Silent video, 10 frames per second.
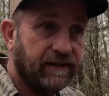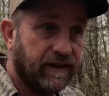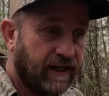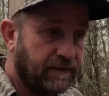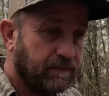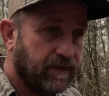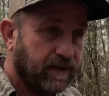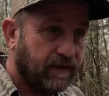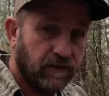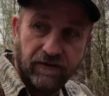Okay,
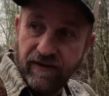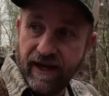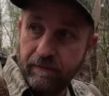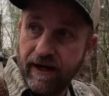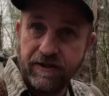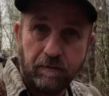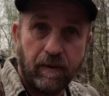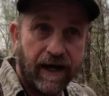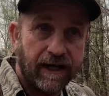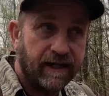when I find my
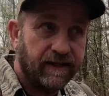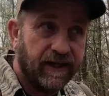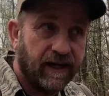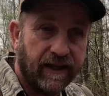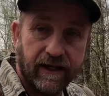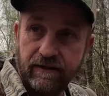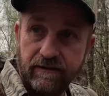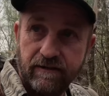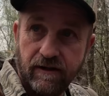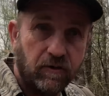spot that I like,
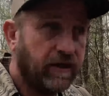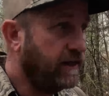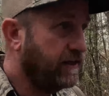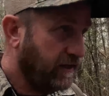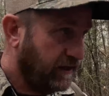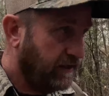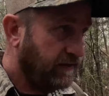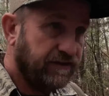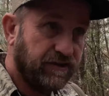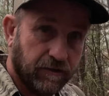okay,
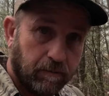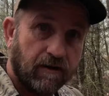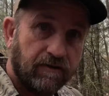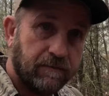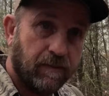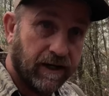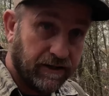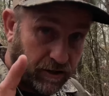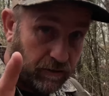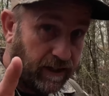this is a perfect
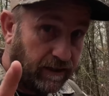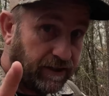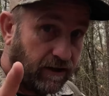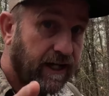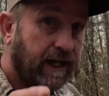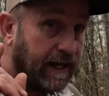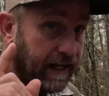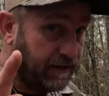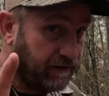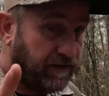spot to kill a turkey
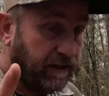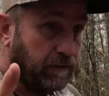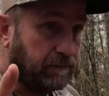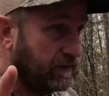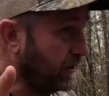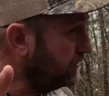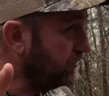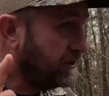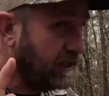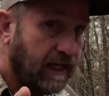and to film it, not
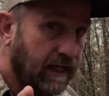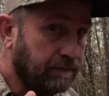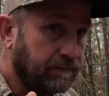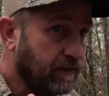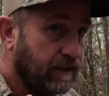just to kill him,